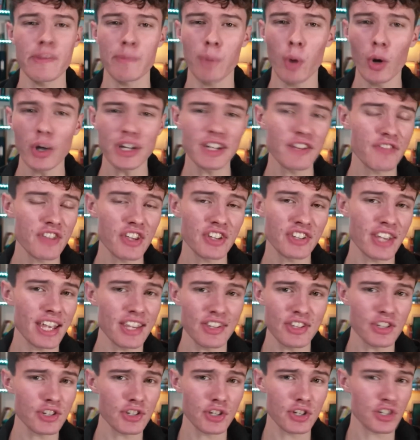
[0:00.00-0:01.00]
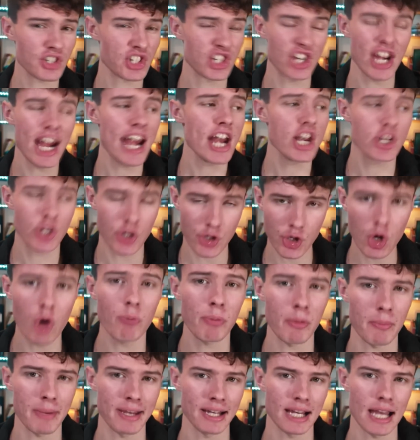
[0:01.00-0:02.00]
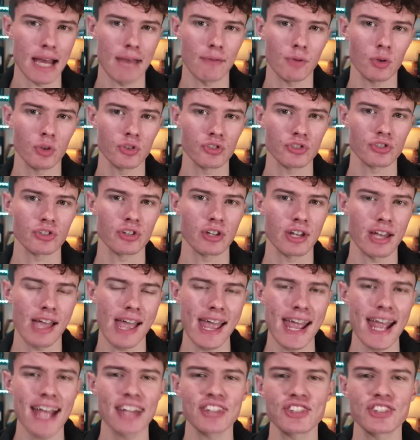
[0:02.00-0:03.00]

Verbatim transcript: point of this isn't to change your dopamine levels. It's